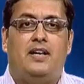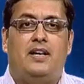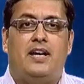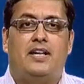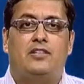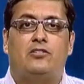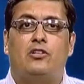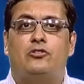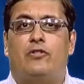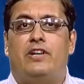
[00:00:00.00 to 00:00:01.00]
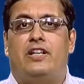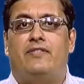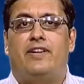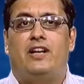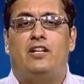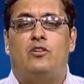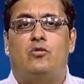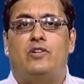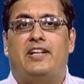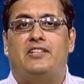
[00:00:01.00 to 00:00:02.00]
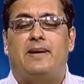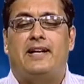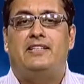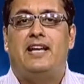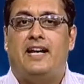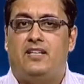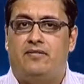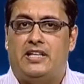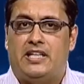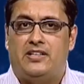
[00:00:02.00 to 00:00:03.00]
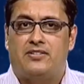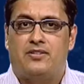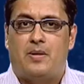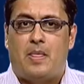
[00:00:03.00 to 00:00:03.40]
It is also very difficult to trace back the activities.